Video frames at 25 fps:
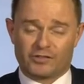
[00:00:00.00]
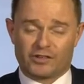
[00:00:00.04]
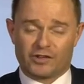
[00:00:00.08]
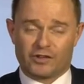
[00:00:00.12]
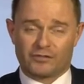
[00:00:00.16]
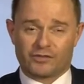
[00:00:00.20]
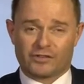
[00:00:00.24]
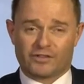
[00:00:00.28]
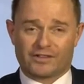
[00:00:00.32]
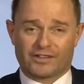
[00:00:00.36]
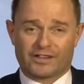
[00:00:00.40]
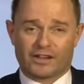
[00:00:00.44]

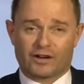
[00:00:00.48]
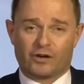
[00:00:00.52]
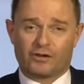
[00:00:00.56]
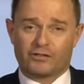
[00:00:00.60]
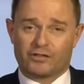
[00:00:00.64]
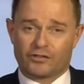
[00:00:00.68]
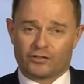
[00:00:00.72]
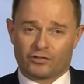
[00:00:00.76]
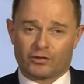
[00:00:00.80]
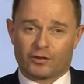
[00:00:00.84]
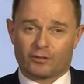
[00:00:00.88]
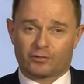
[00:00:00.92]
terms of the
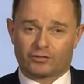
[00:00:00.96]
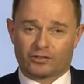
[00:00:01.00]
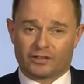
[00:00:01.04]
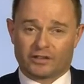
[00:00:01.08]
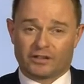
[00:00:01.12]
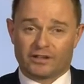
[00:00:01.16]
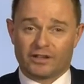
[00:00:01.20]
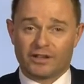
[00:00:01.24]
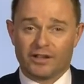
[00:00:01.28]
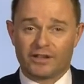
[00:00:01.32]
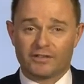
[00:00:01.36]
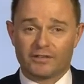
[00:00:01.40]
current
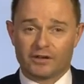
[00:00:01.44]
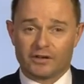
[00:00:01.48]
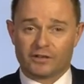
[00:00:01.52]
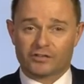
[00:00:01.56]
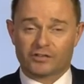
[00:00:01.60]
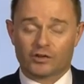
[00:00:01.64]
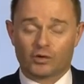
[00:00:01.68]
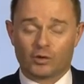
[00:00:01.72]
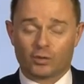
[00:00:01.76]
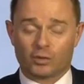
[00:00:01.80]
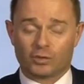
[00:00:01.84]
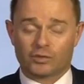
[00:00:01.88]
disruption that
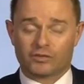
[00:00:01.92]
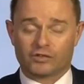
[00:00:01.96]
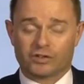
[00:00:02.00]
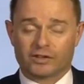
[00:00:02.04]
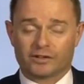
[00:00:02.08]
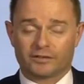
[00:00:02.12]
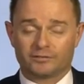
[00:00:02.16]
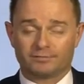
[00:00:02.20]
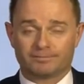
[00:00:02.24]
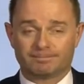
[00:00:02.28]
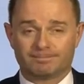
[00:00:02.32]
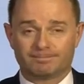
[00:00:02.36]
it's
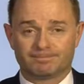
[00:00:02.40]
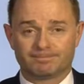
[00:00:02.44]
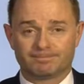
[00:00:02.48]
causing.